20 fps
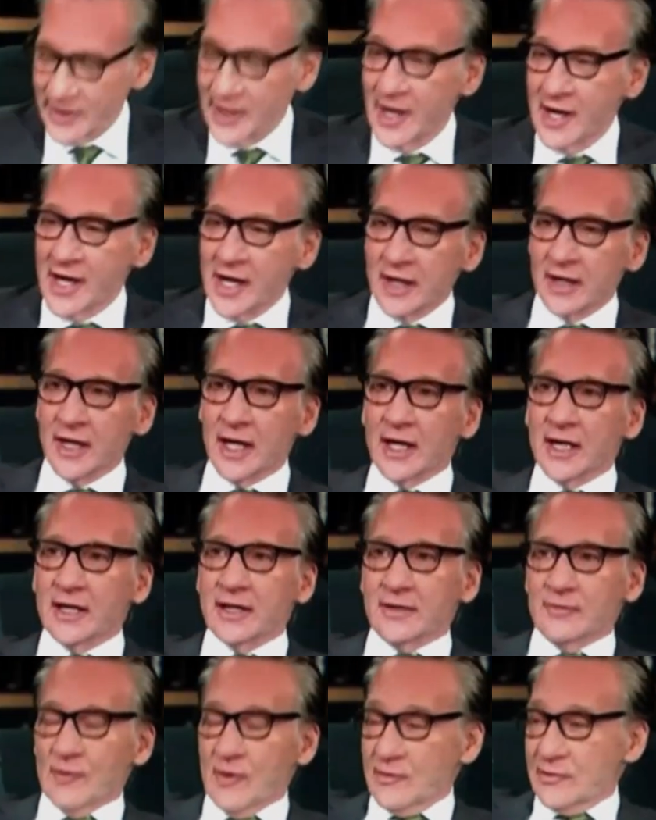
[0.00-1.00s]
But like
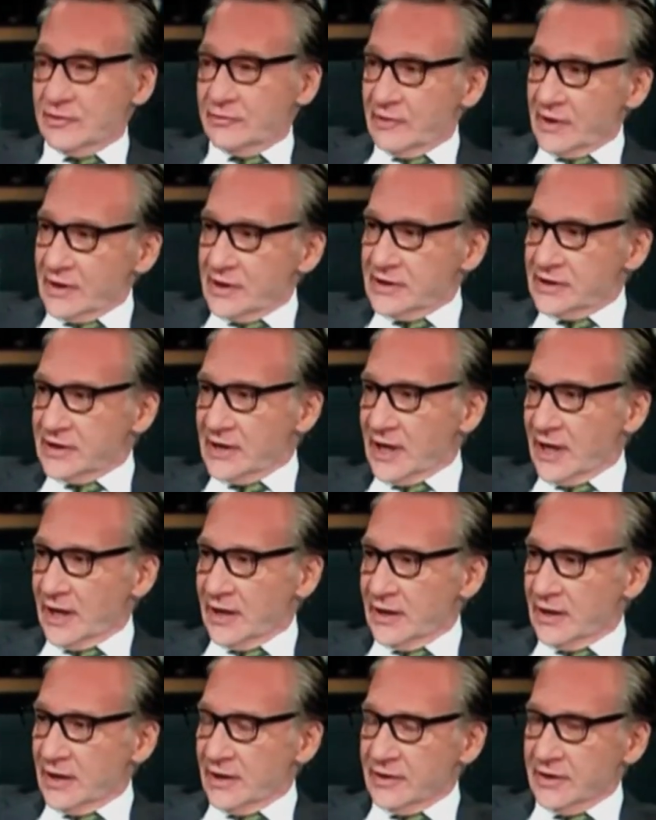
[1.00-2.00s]
what was really
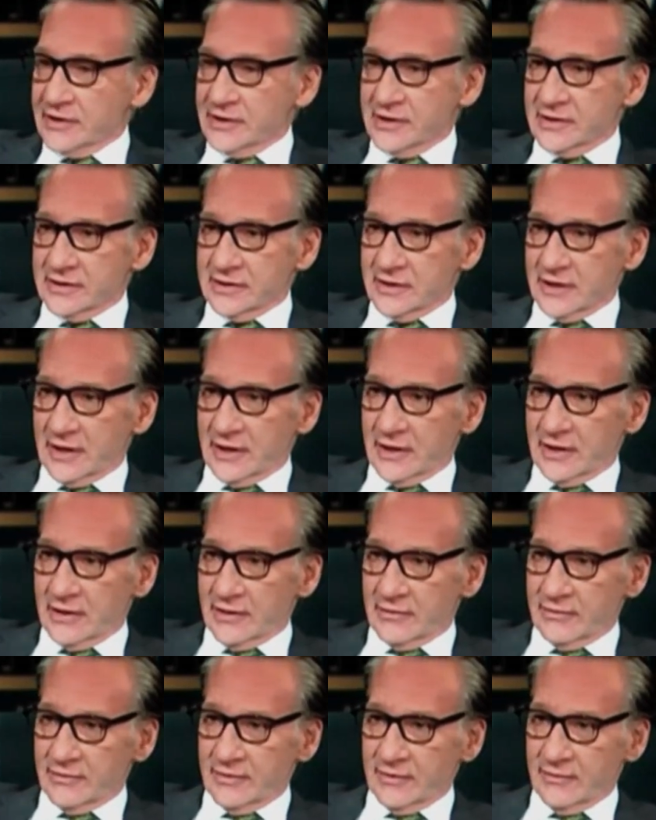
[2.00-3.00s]
sad, this is
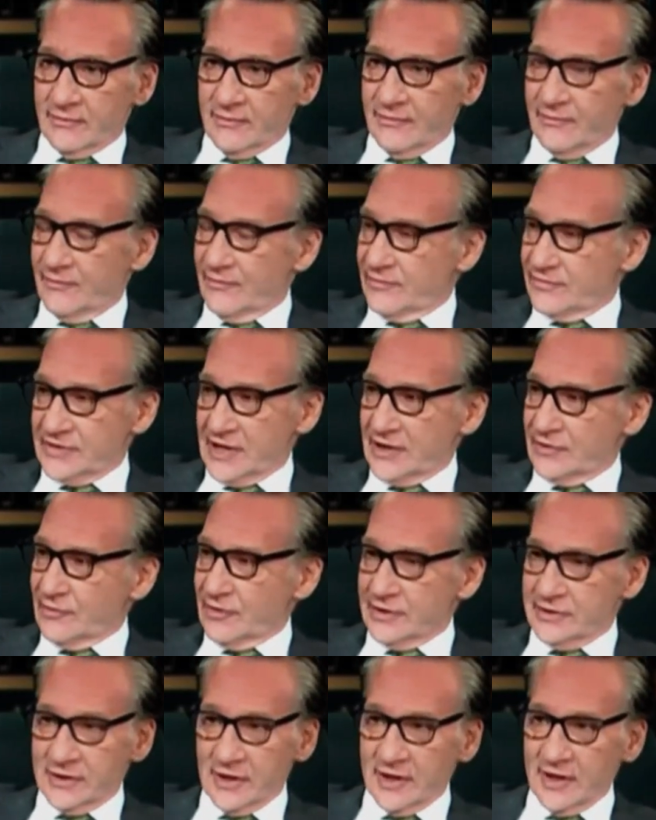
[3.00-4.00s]
uh, the
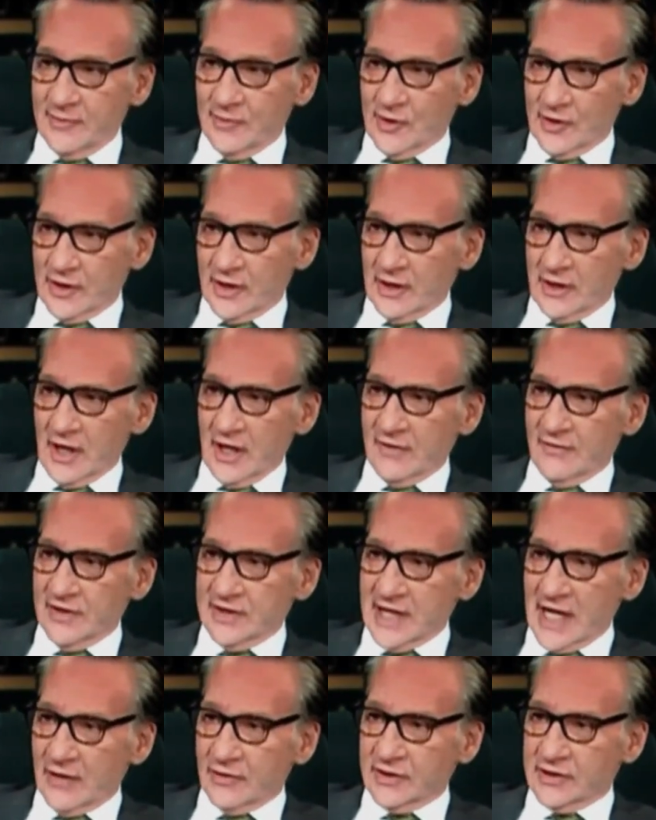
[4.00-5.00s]
Century City Mall here, a lot
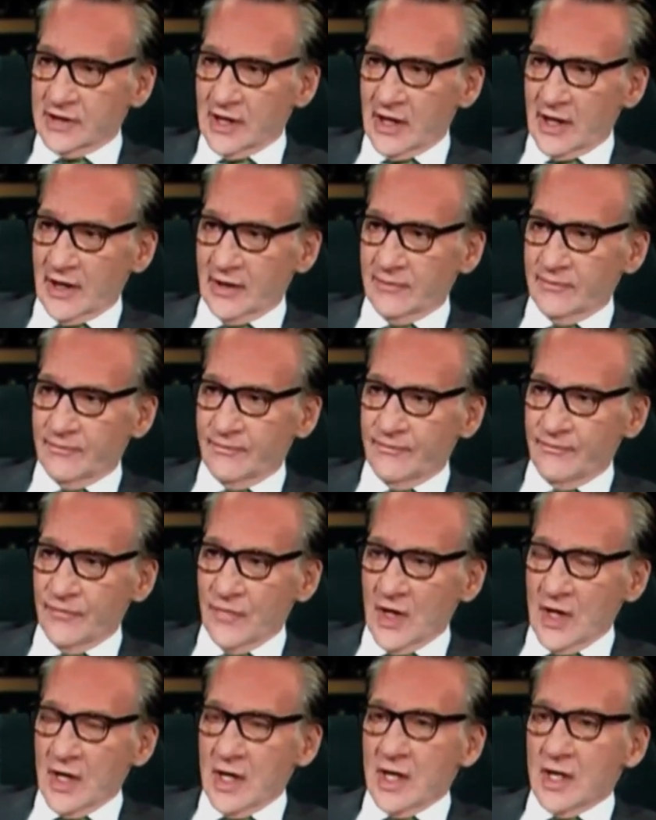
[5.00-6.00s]
of us outside,
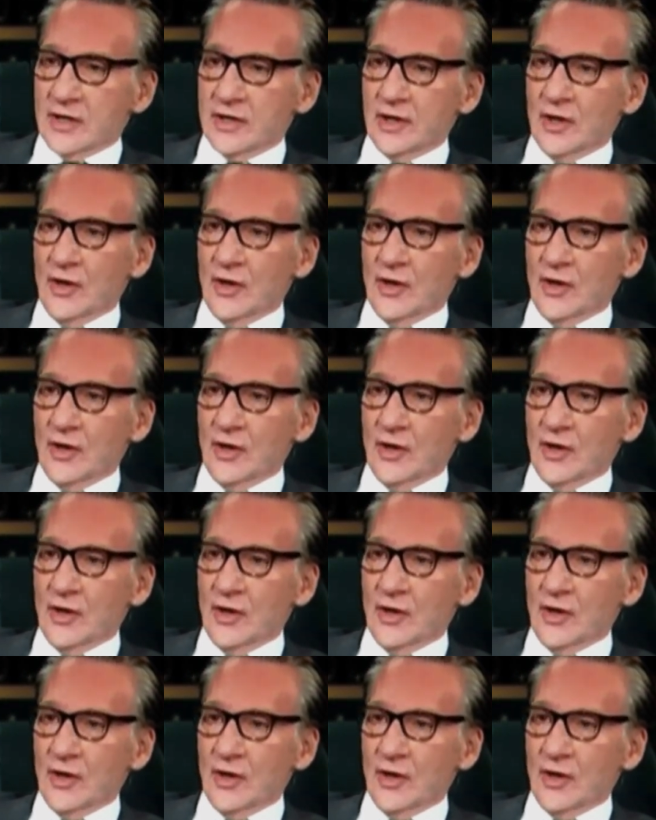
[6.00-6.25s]
right.